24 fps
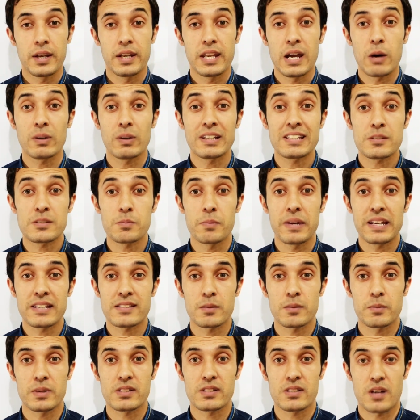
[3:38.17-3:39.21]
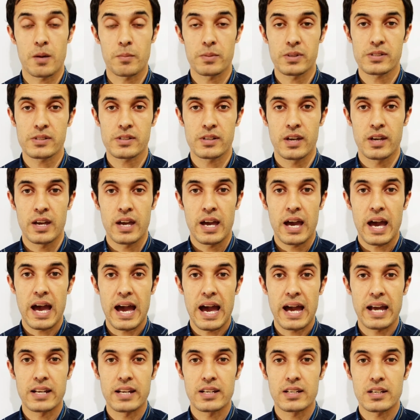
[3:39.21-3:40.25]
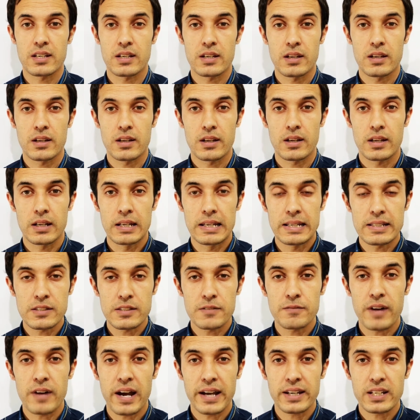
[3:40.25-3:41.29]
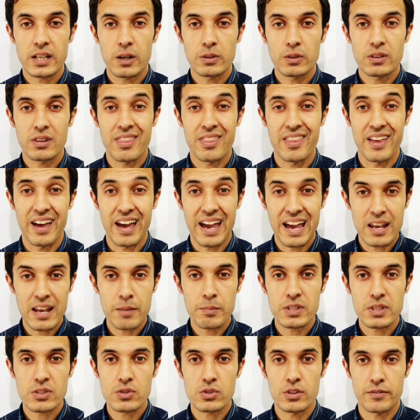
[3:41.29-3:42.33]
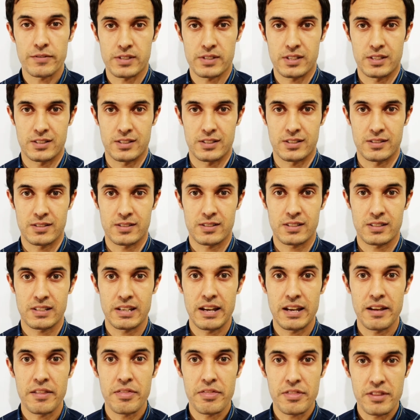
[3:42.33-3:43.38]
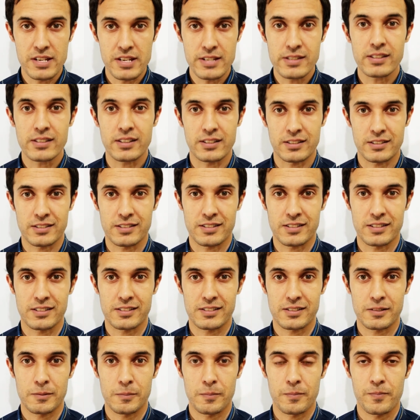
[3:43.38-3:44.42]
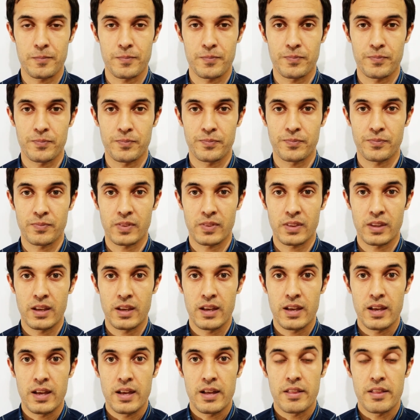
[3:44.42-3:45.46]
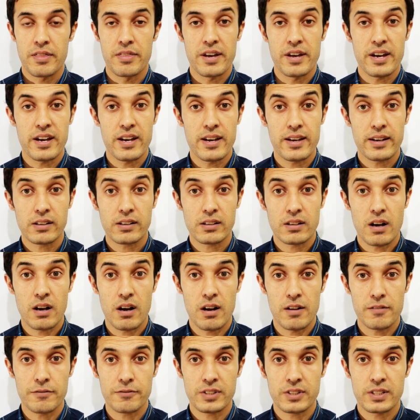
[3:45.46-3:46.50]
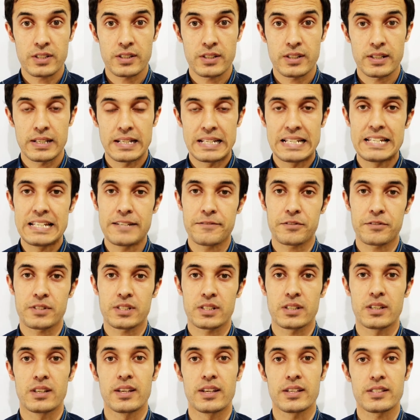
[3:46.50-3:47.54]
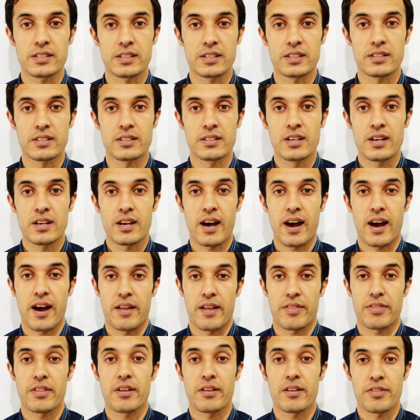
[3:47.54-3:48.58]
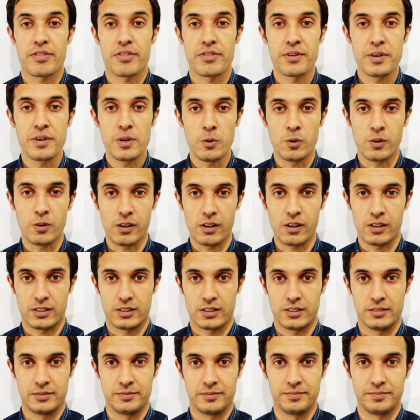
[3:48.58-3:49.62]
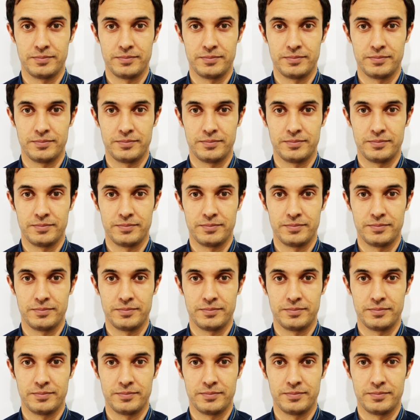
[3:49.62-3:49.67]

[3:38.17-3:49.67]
Now let's make some examples and let's find out the elements of a sentence in these sentences. The aircraft left London at 3 o'clock.